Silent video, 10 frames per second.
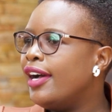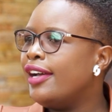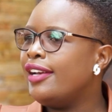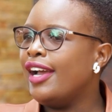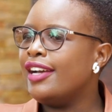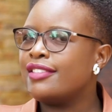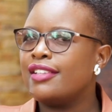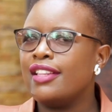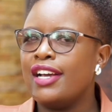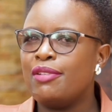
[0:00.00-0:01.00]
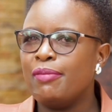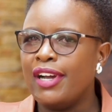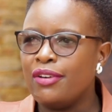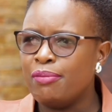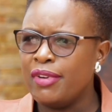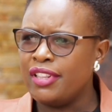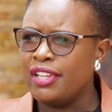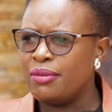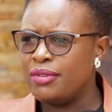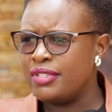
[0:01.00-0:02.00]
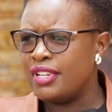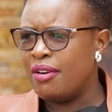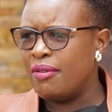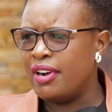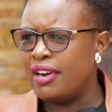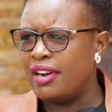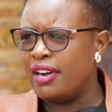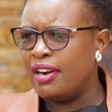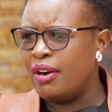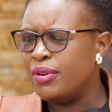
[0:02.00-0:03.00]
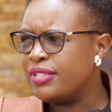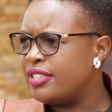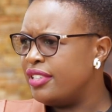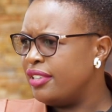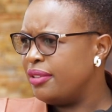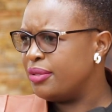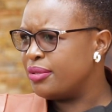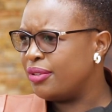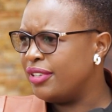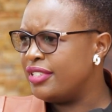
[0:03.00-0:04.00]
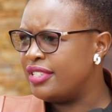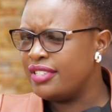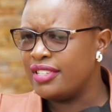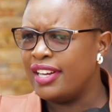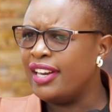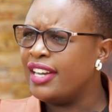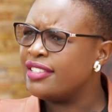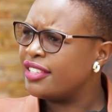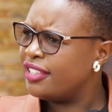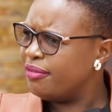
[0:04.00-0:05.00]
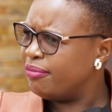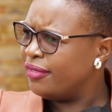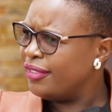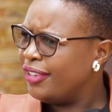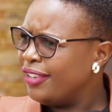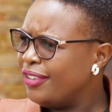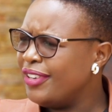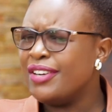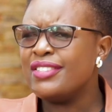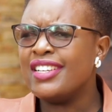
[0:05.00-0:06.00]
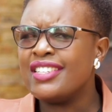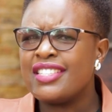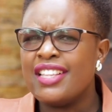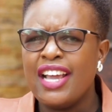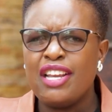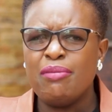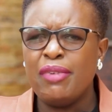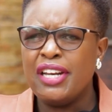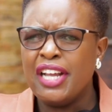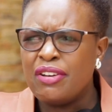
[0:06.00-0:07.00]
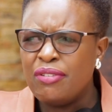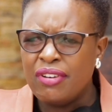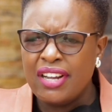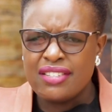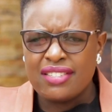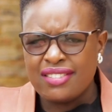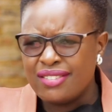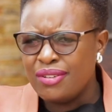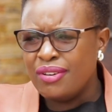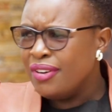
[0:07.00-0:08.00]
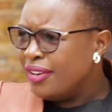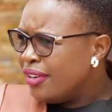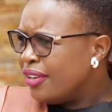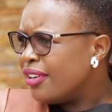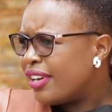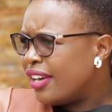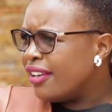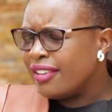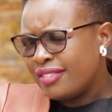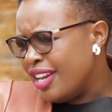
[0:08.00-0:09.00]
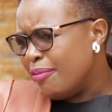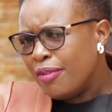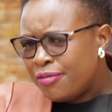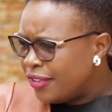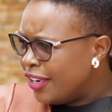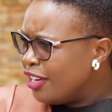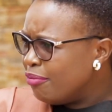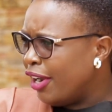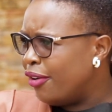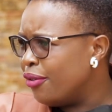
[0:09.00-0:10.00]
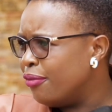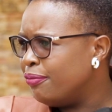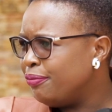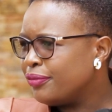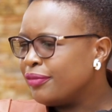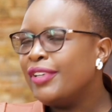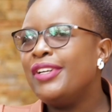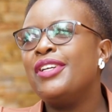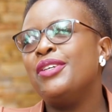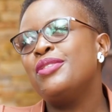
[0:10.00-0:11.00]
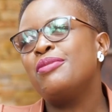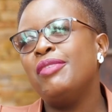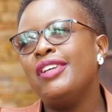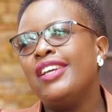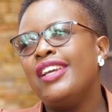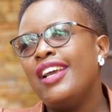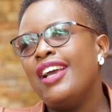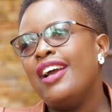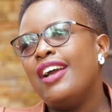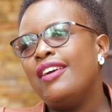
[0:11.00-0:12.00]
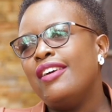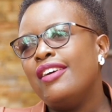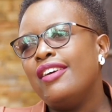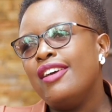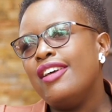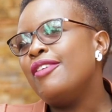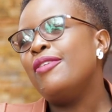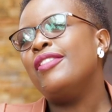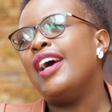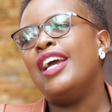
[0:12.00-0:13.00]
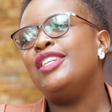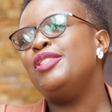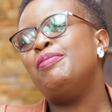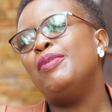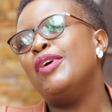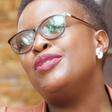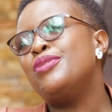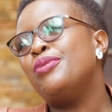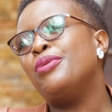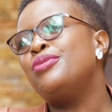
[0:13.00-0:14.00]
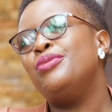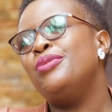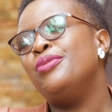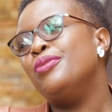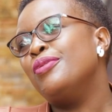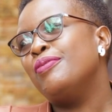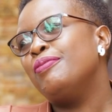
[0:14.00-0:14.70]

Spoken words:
And I asked that man, who by then was our OC, he was called Caesar, and I asked him, when I was just there in my night dress, you know, free in my room, he tells me, the IGP wants to talk to you.